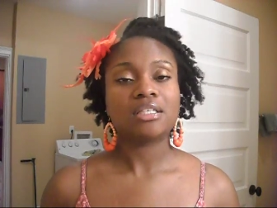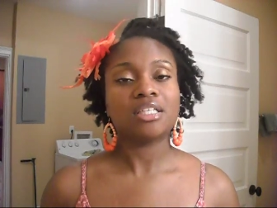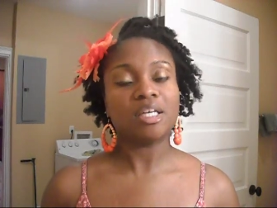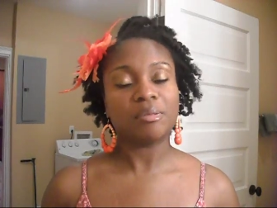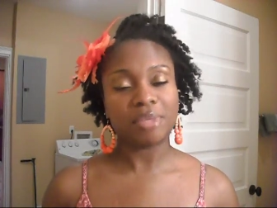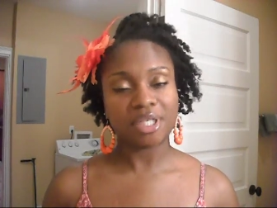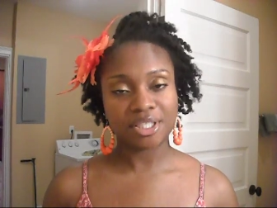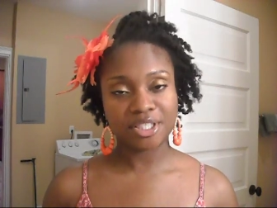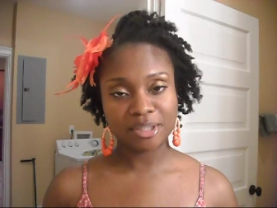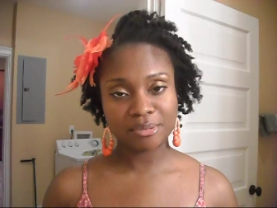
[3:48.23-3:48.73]
Now,
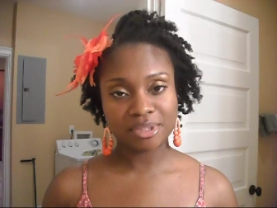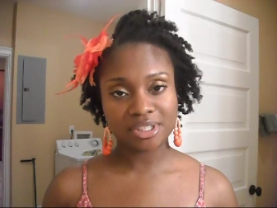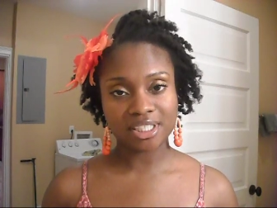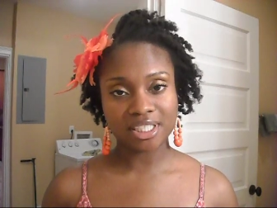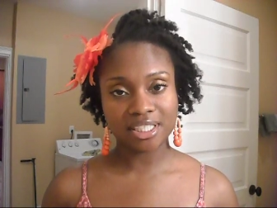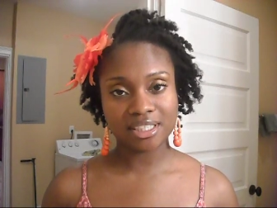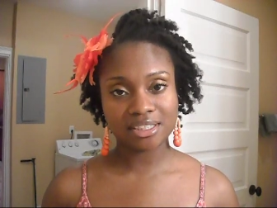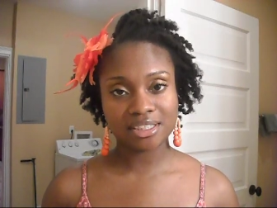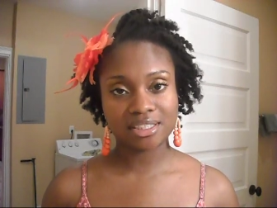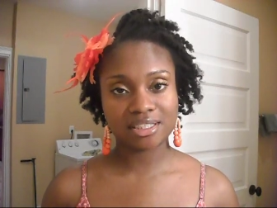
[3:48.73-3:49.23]
my
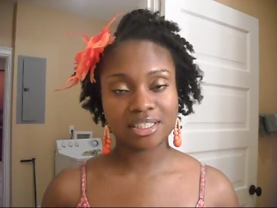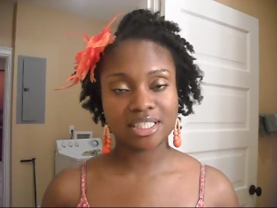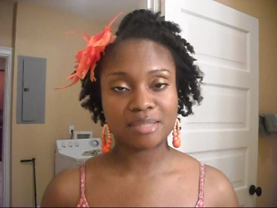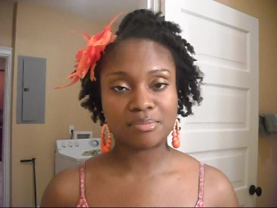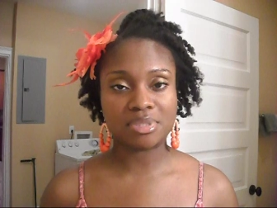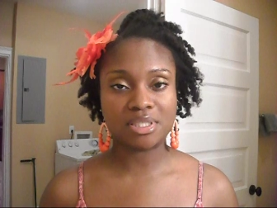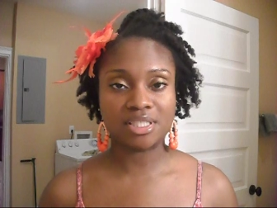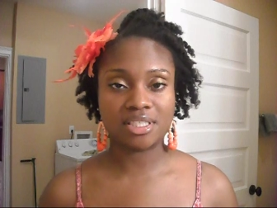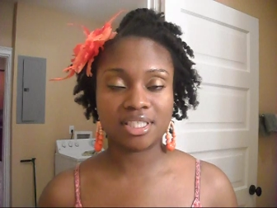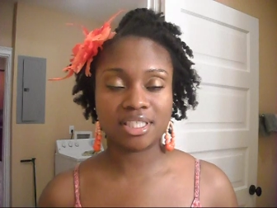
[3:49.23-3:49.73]
dermatologist
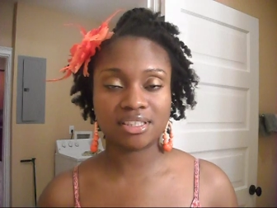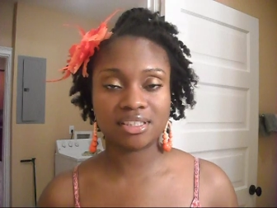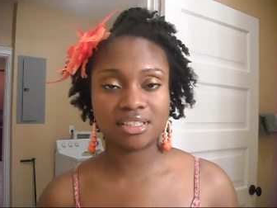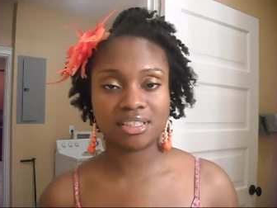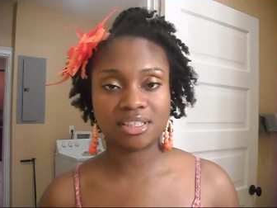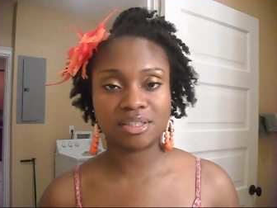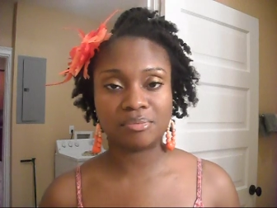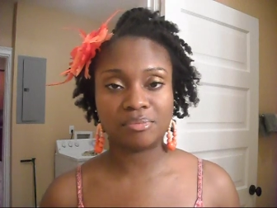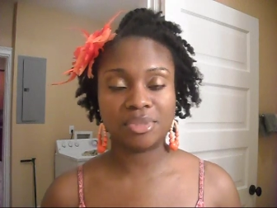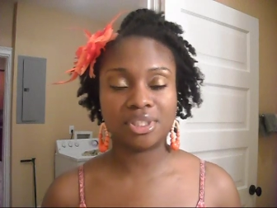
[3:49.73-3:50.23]
kept
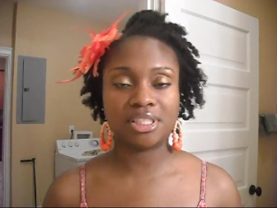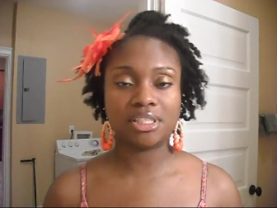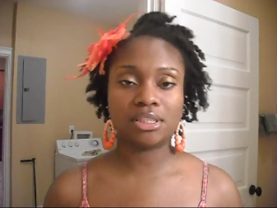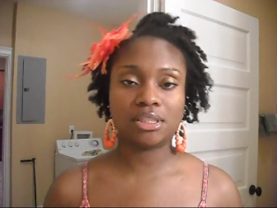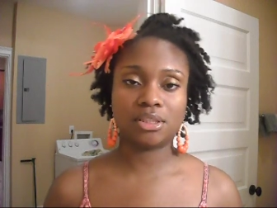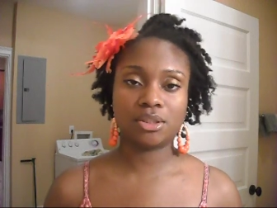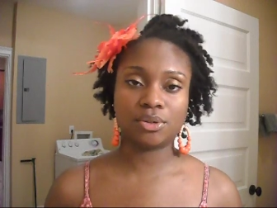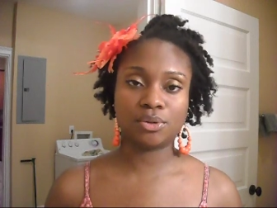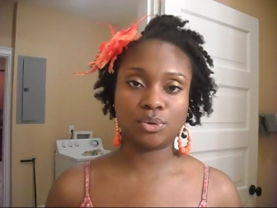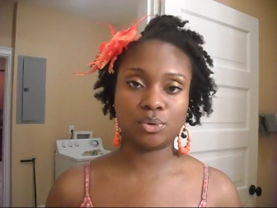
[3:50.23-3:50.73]
suggesting to me
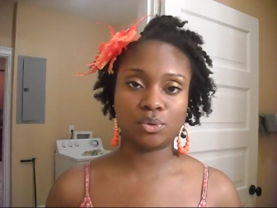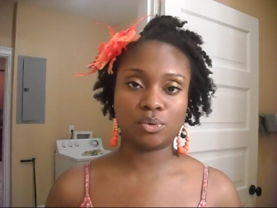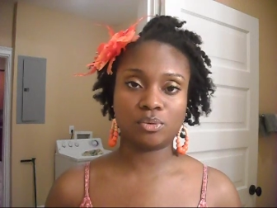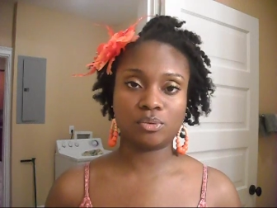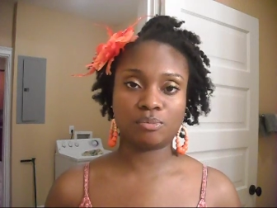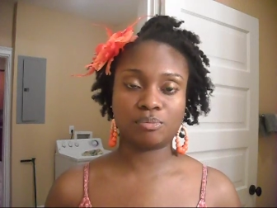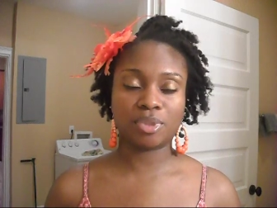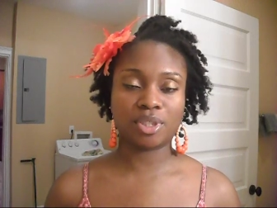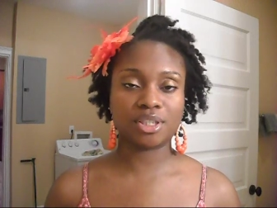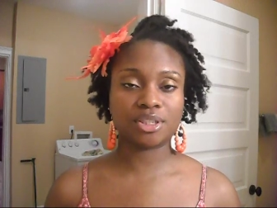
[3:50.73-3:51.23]

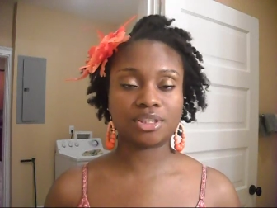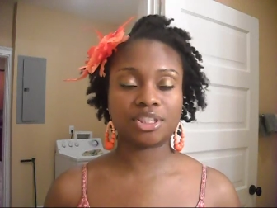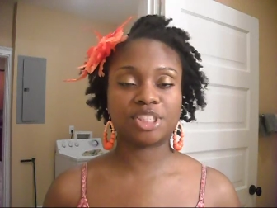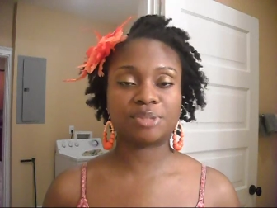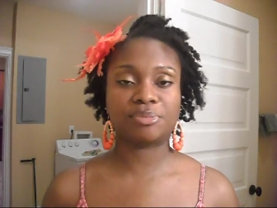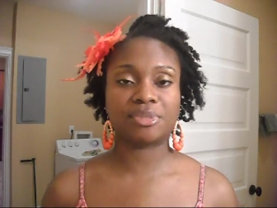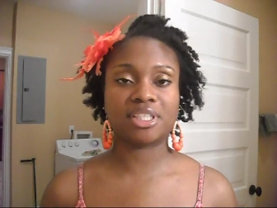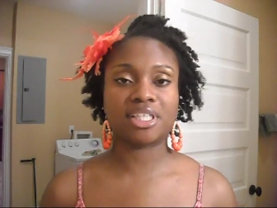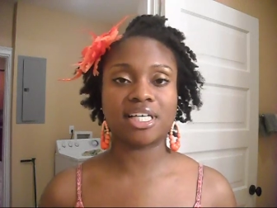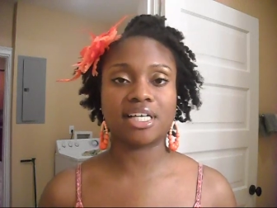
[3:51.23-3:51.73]
to
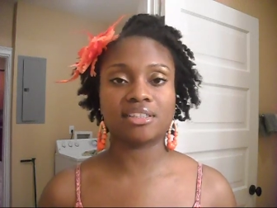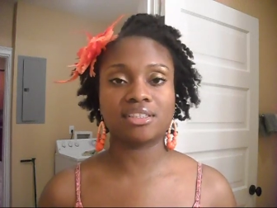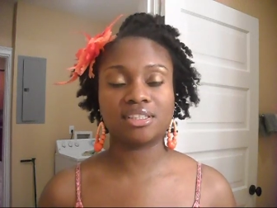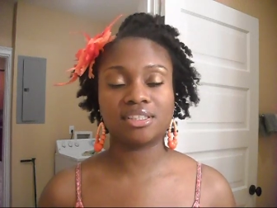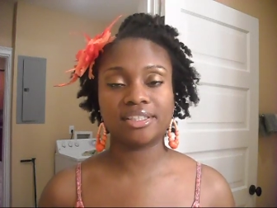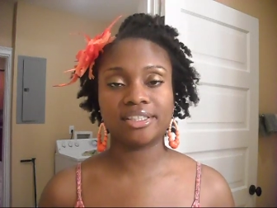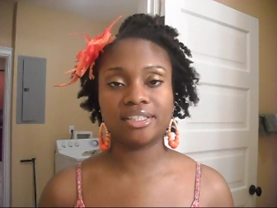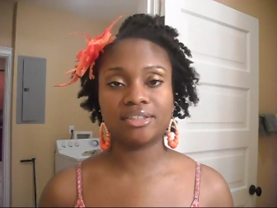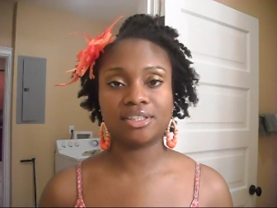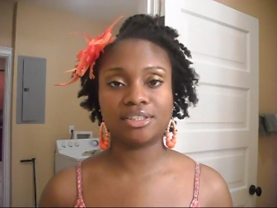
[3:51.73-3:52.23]
purchase
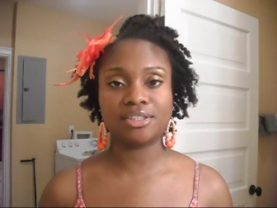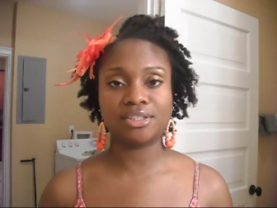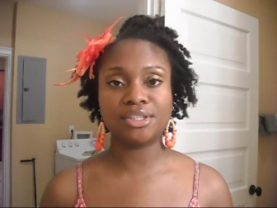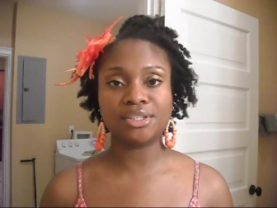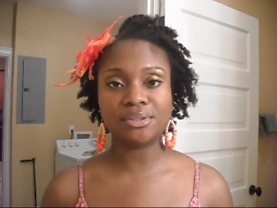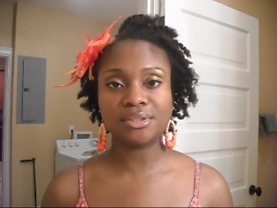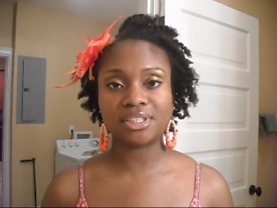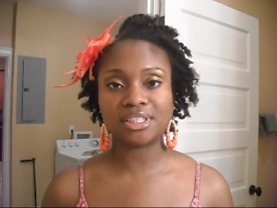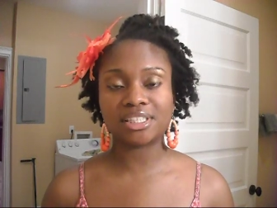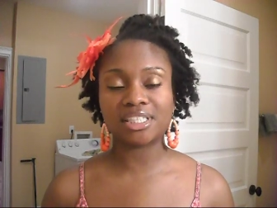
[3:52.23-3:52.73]
minoxidil and
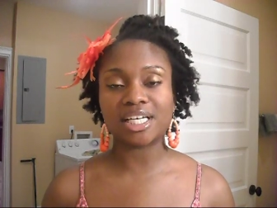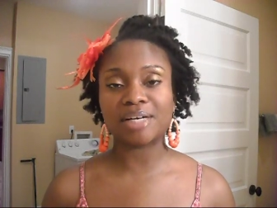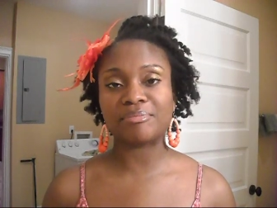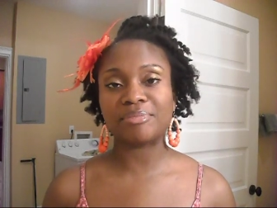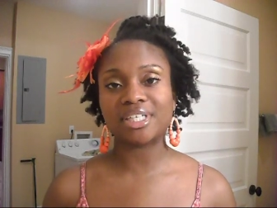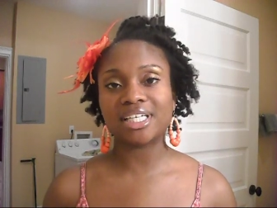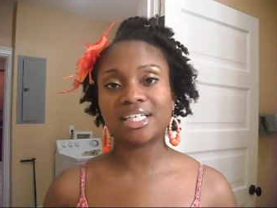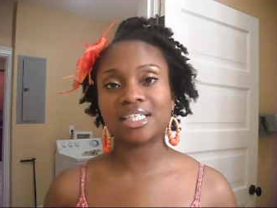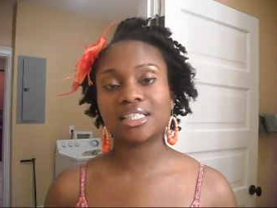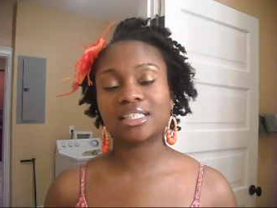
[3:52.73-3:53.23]
use it.
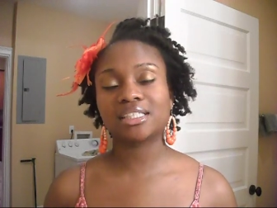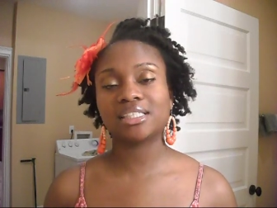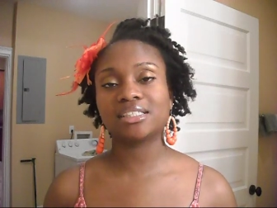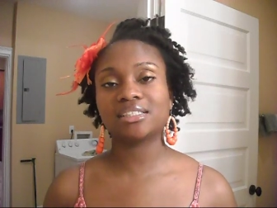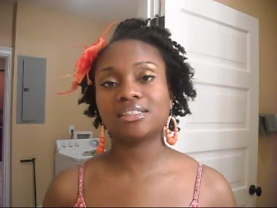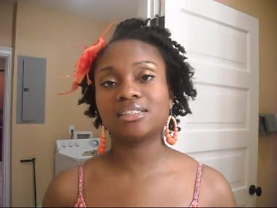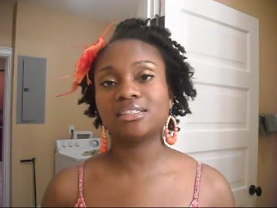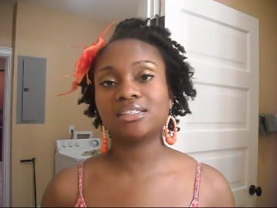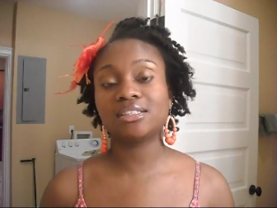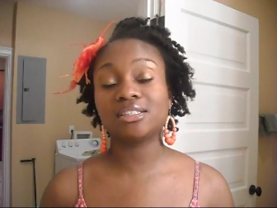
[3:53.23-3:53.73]
I'm not
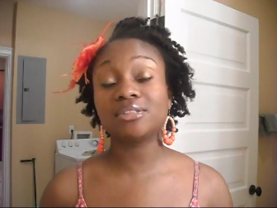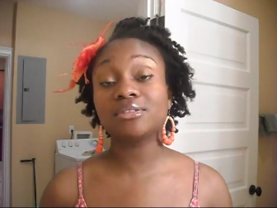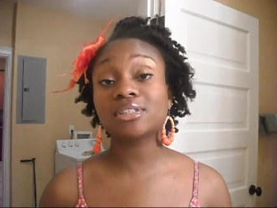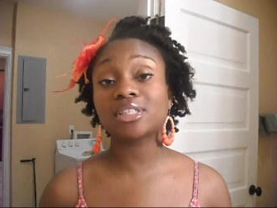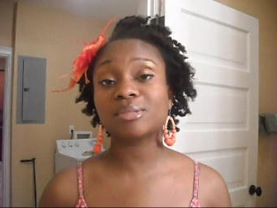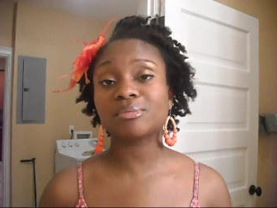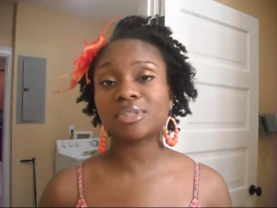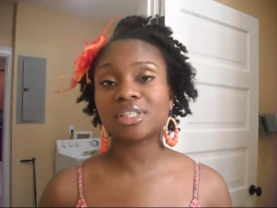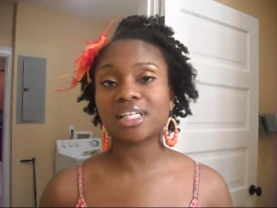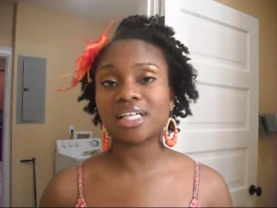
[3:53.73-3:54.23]
against
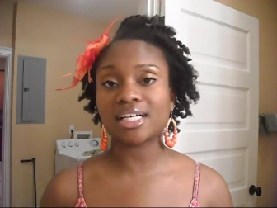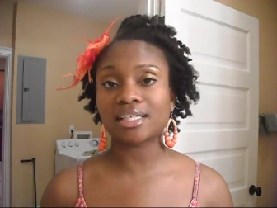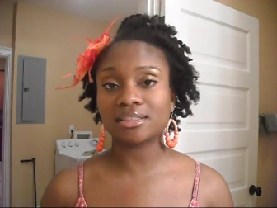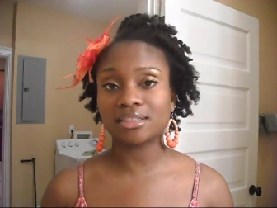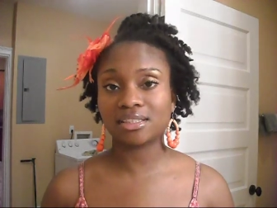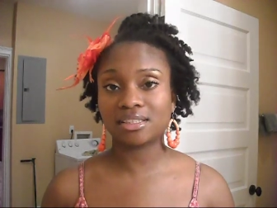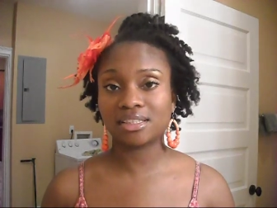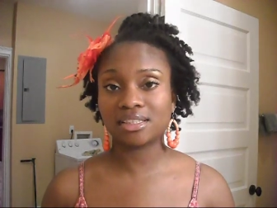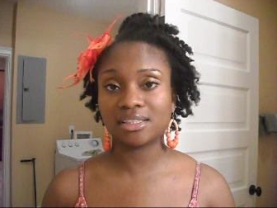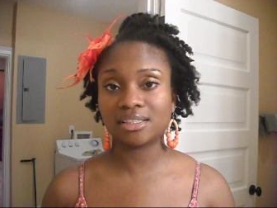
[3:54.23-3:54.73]
using
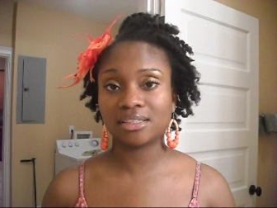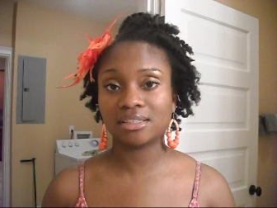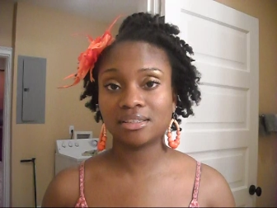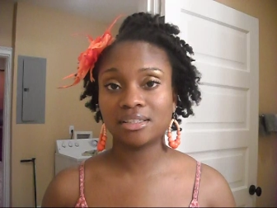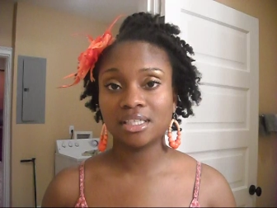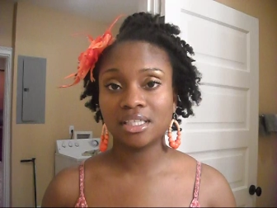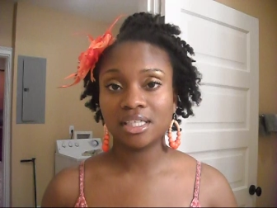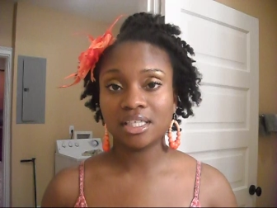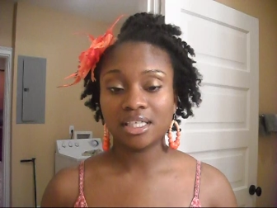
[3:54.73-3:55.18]
minoxidil.